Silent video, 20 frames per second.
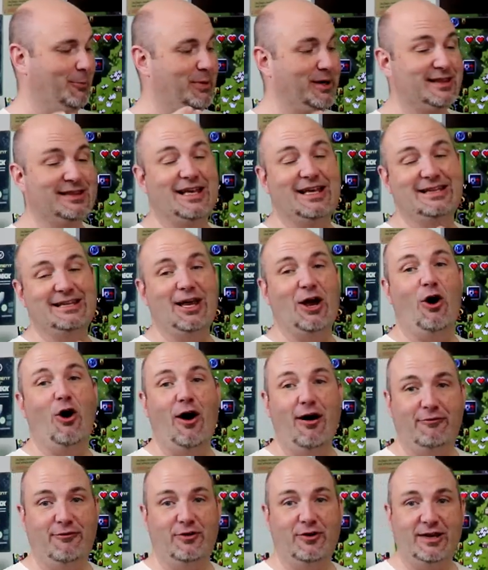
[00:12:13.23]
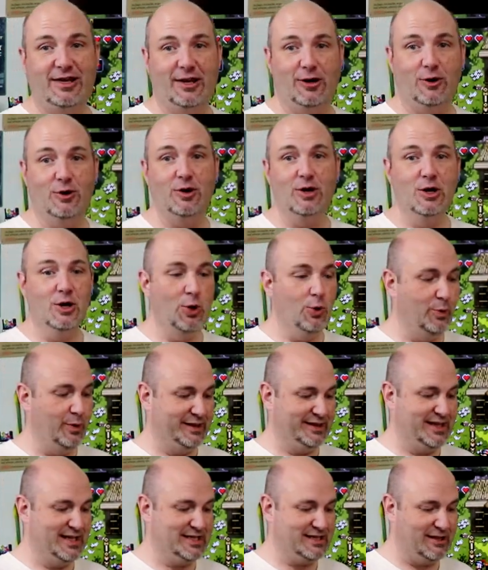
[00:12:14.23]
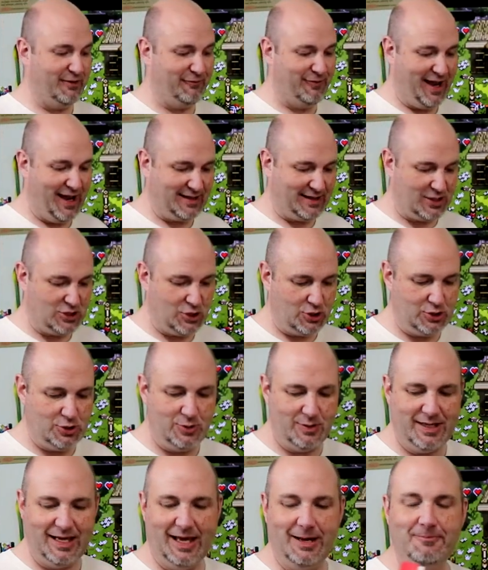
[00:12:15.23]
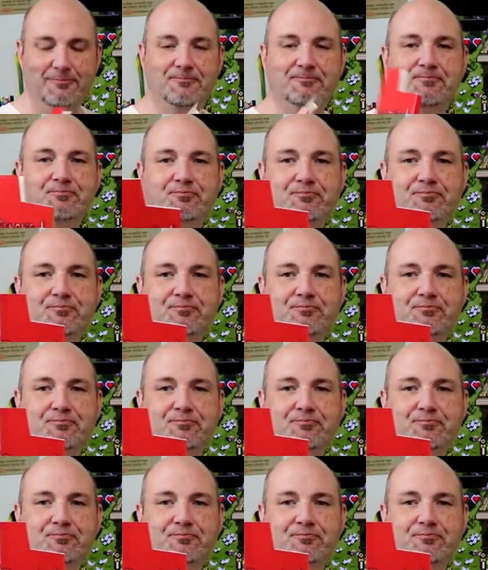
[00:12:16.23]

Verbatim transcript: but that they offer here with this. The fact that you do get